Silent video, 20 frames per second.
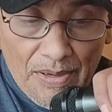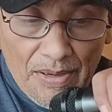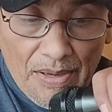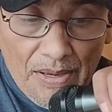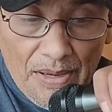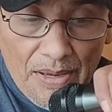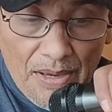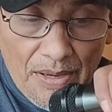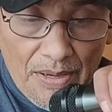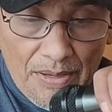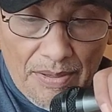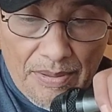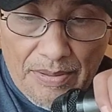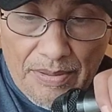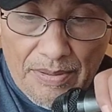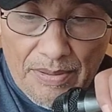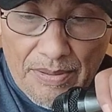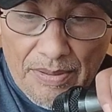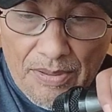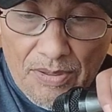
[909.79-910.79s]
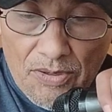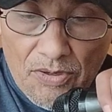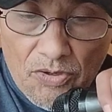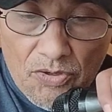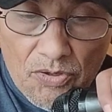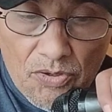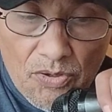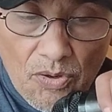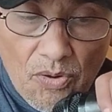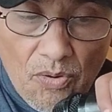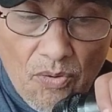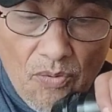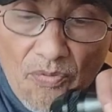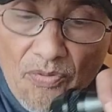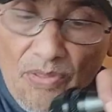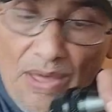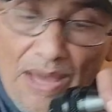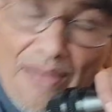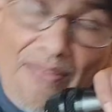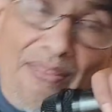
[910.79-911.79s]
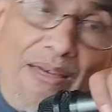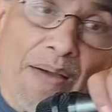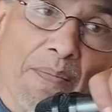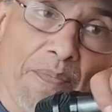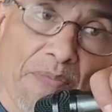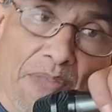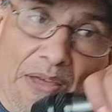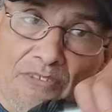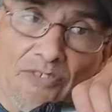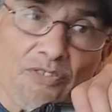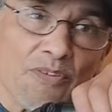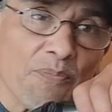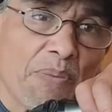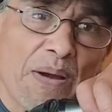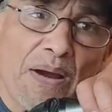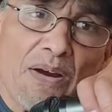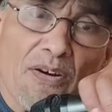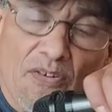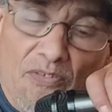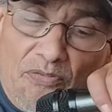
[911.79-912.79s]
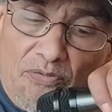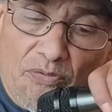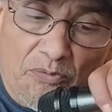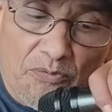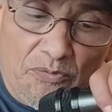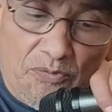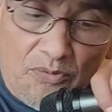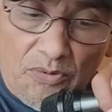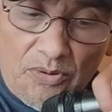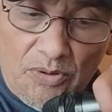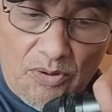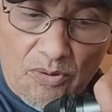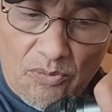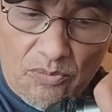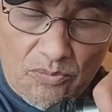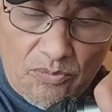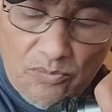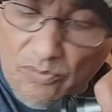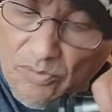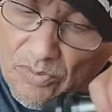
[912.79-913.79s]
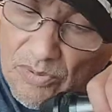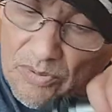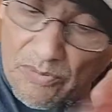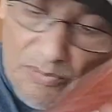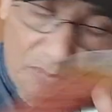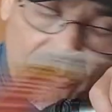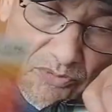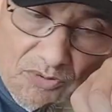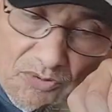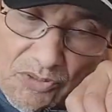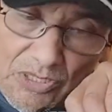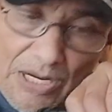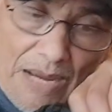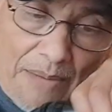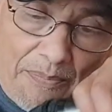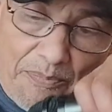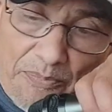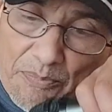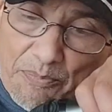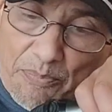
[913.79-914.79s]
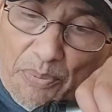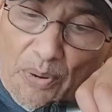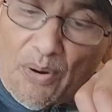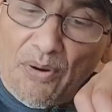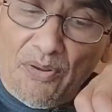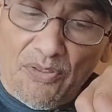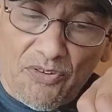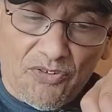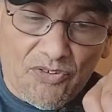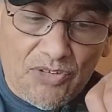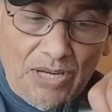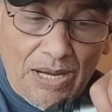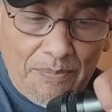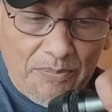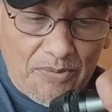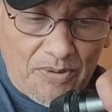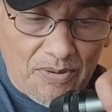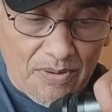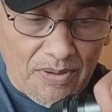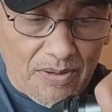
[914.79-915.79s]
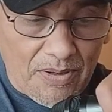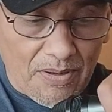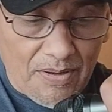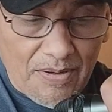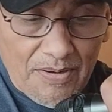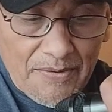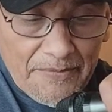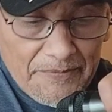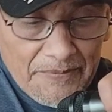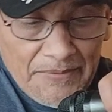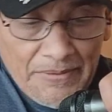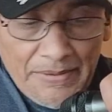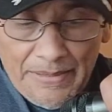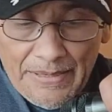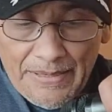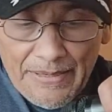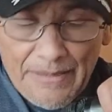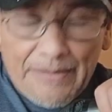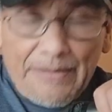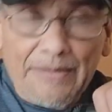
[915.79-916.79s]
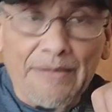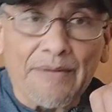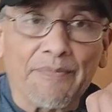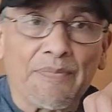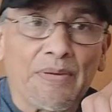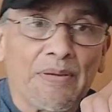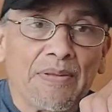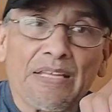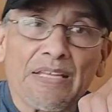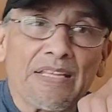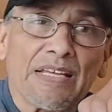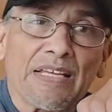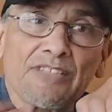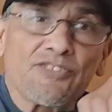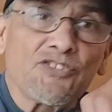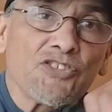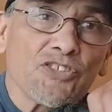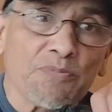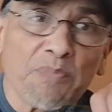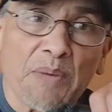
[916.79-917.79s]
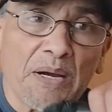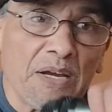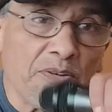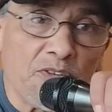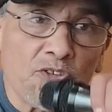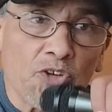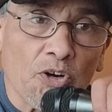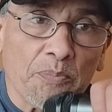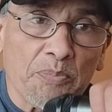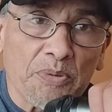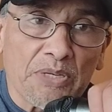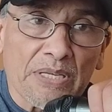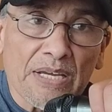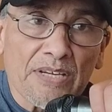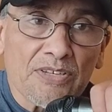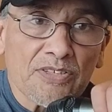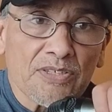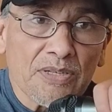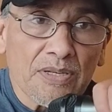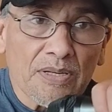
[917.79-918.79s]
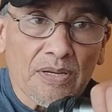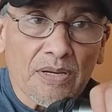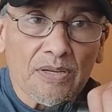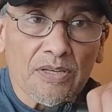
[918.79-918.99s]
And that's a powerful little part of the chapter there. And that's just my interpretation.